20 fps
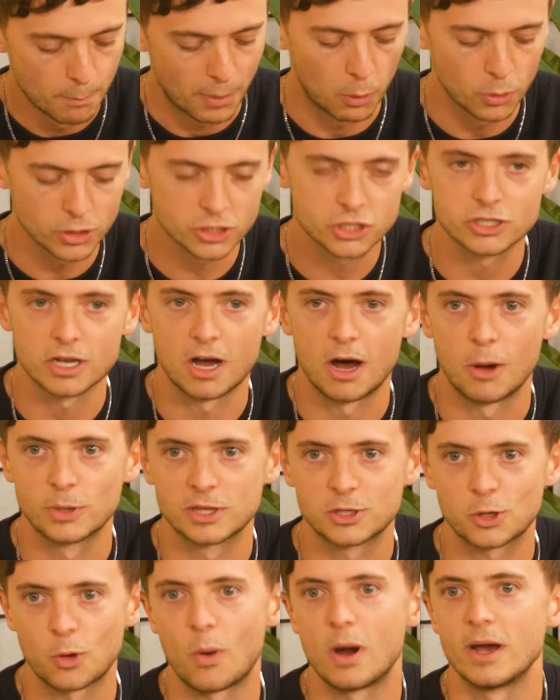But I want to start
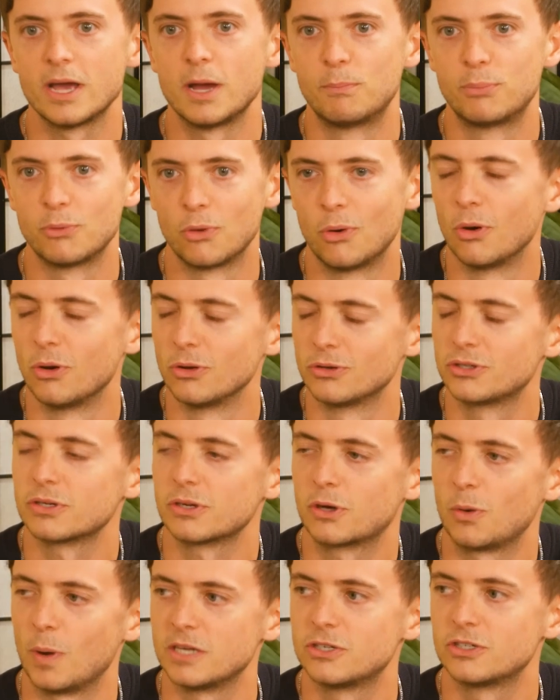with quite a broad
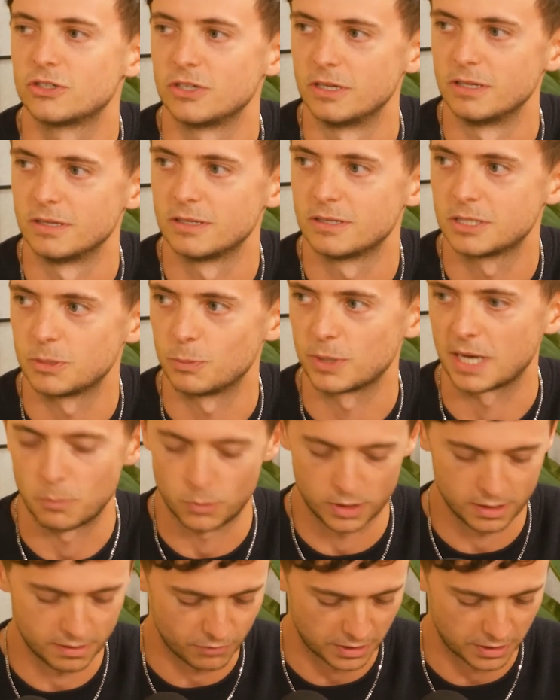question to begin with, if